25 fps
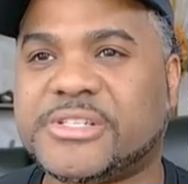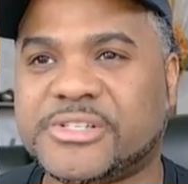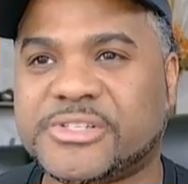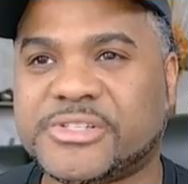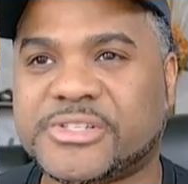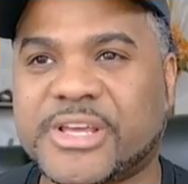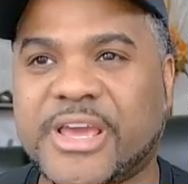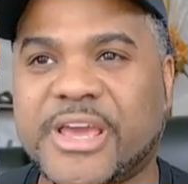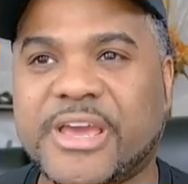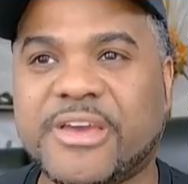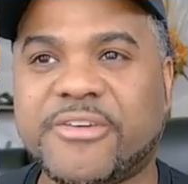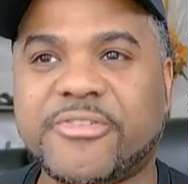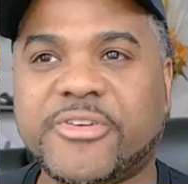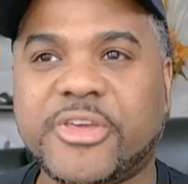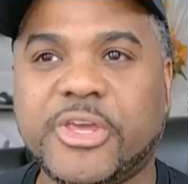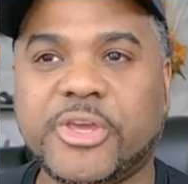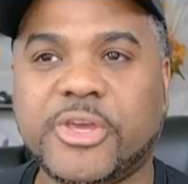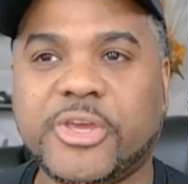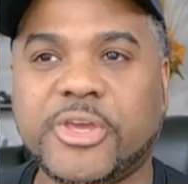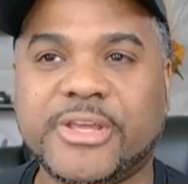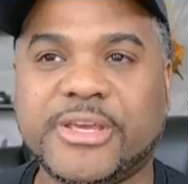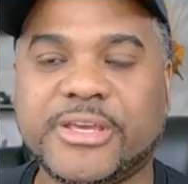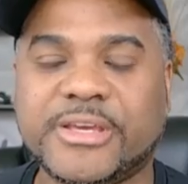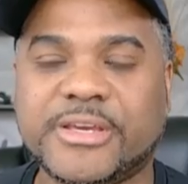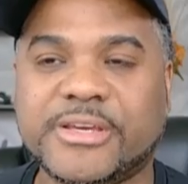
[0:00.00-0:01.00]
There's
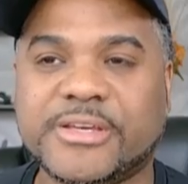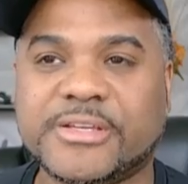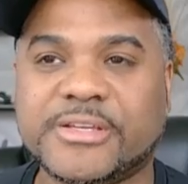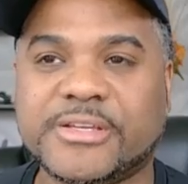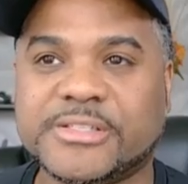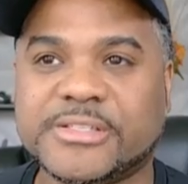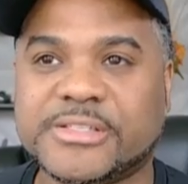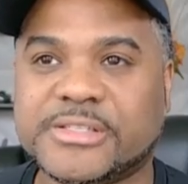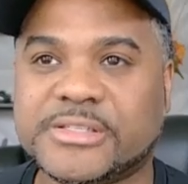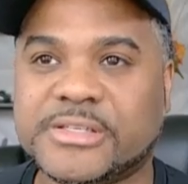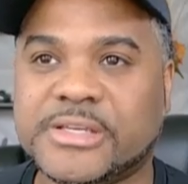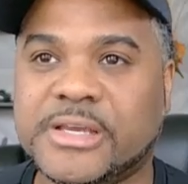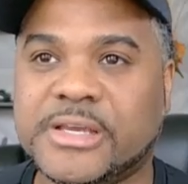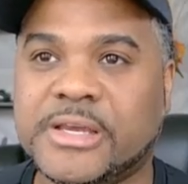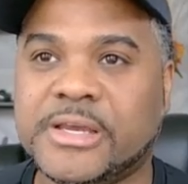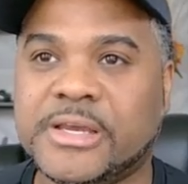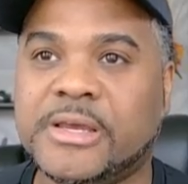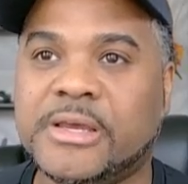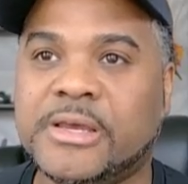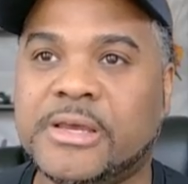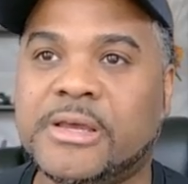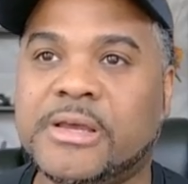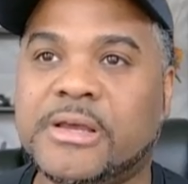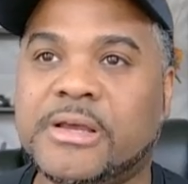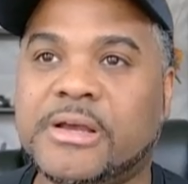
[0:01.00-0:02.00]
FQDNs
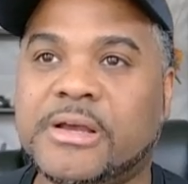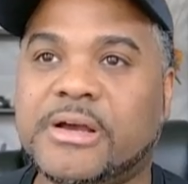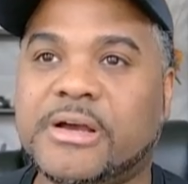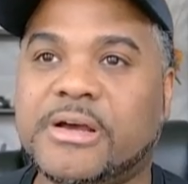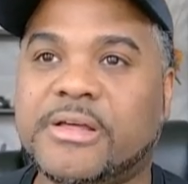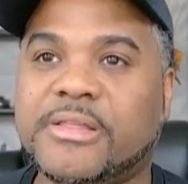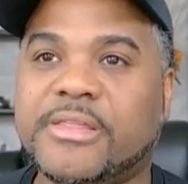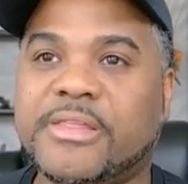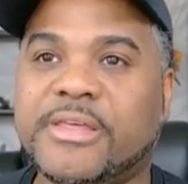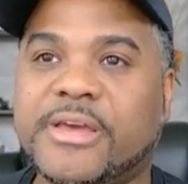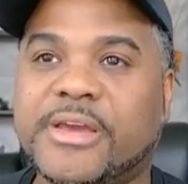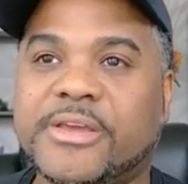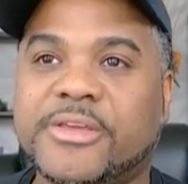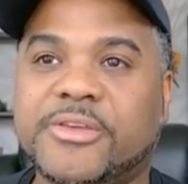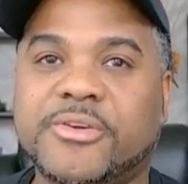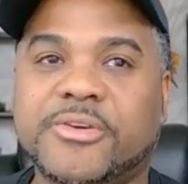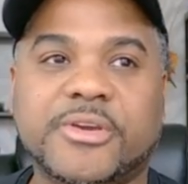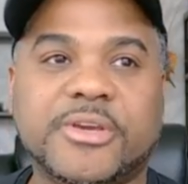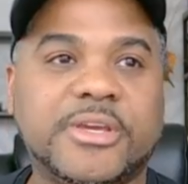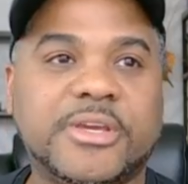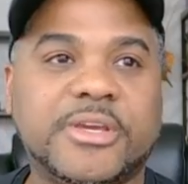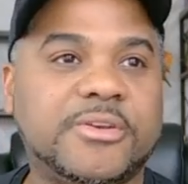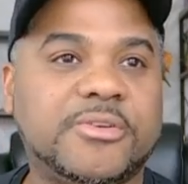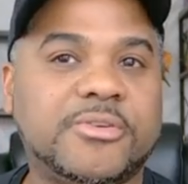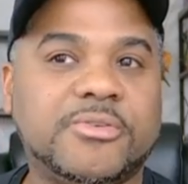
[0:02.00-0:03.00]
that you
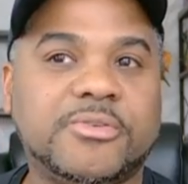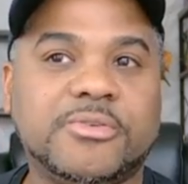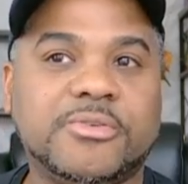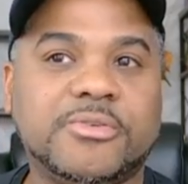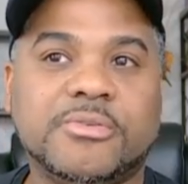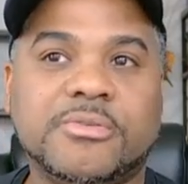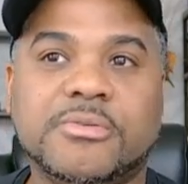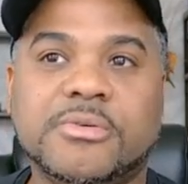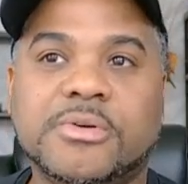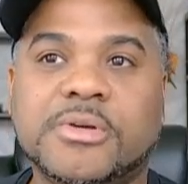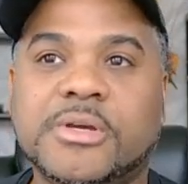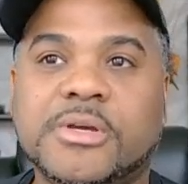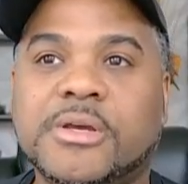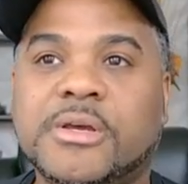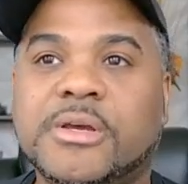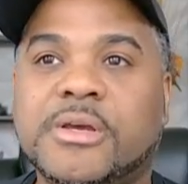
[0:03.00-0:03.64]
can do